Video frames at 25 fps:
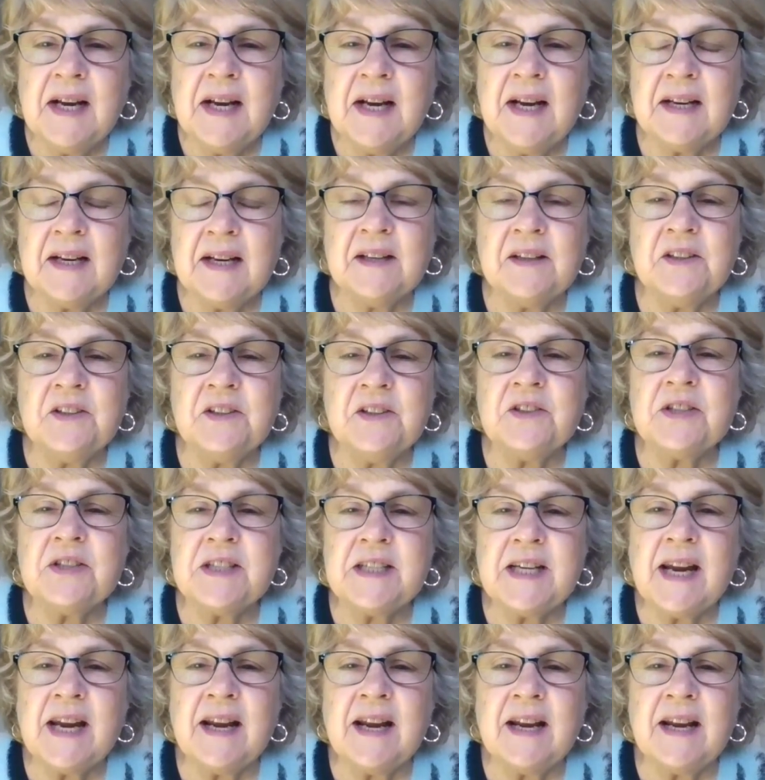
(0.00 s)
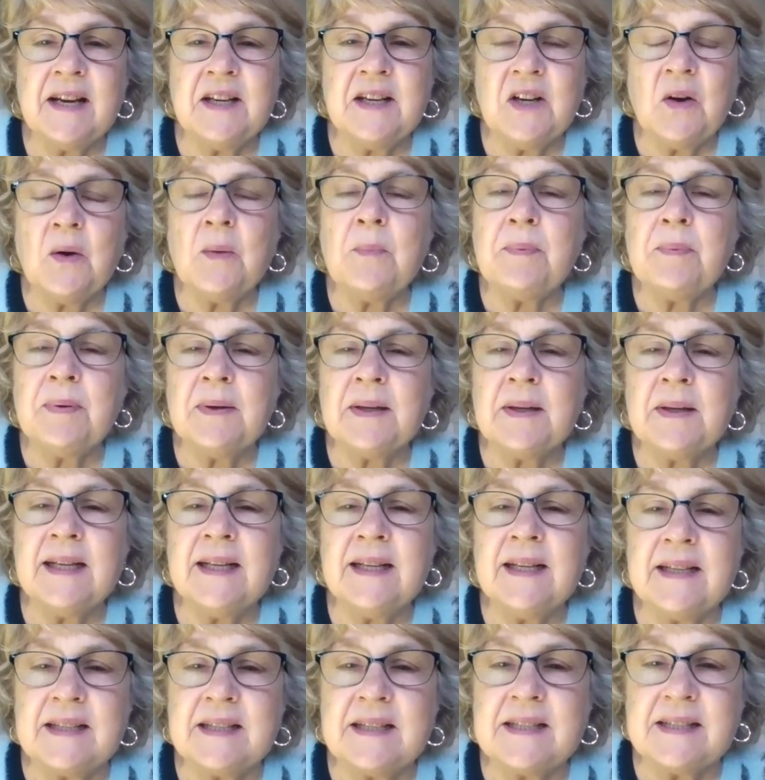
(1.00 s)
I understand, no
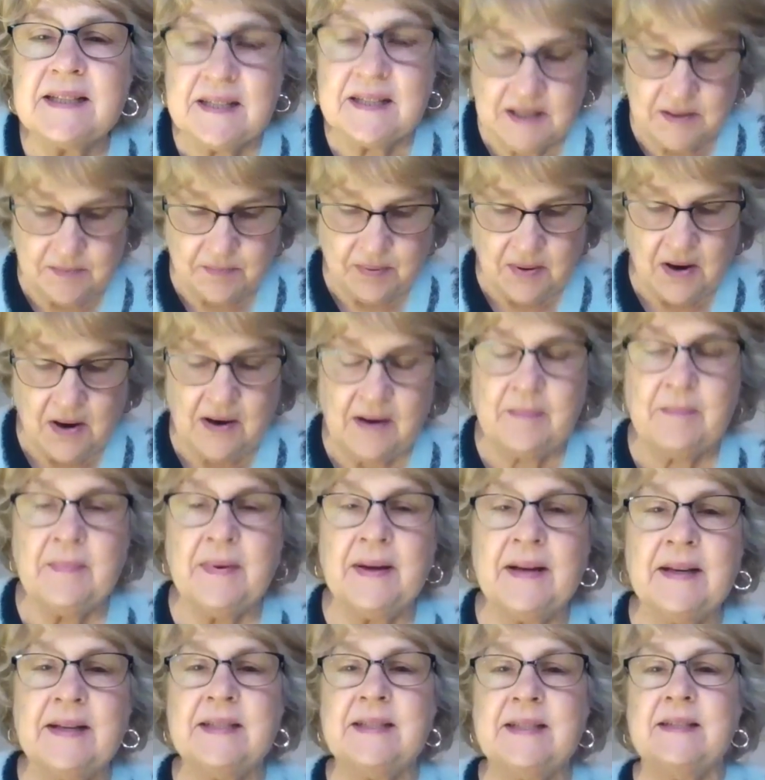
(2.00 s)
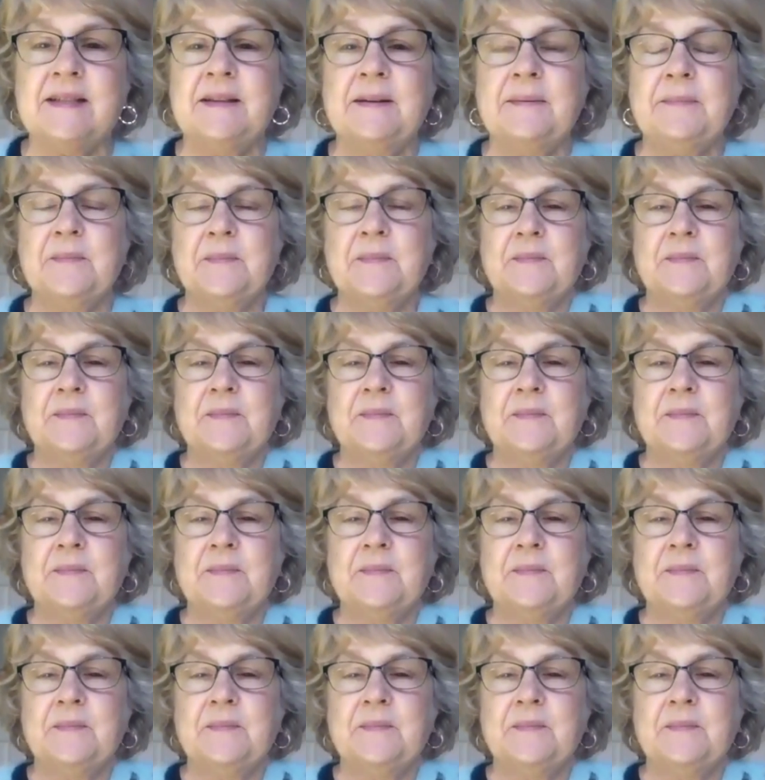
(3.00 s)
police department.